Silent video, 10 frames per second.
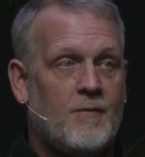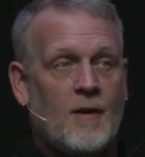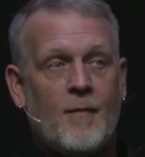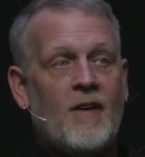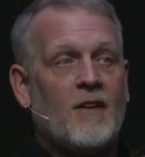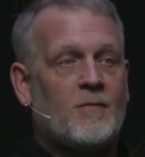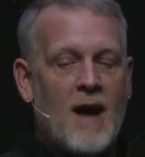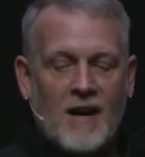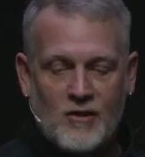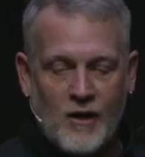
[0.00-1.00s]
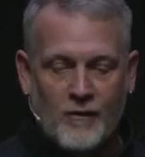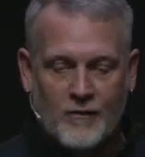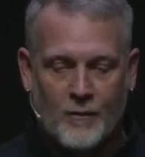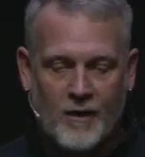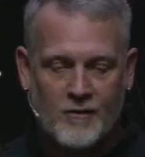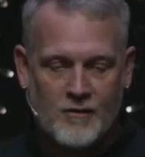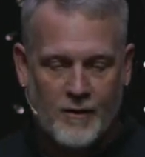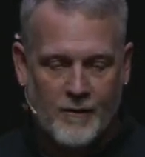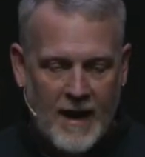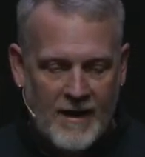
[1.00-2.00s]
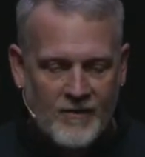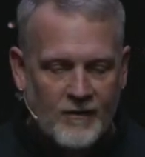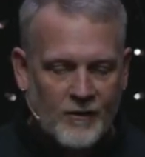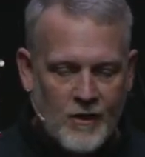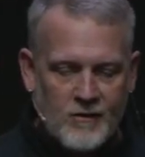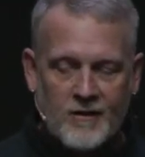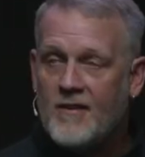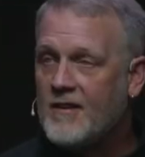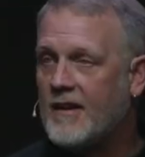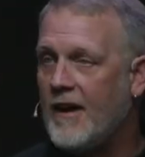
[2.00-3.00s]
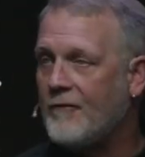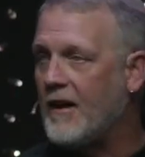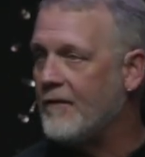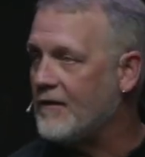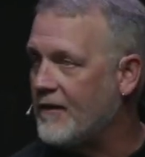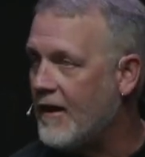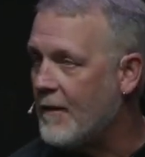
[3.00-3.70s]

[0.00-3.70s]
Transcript: some of us might choose the word joy, right? These are usually the gift givers in our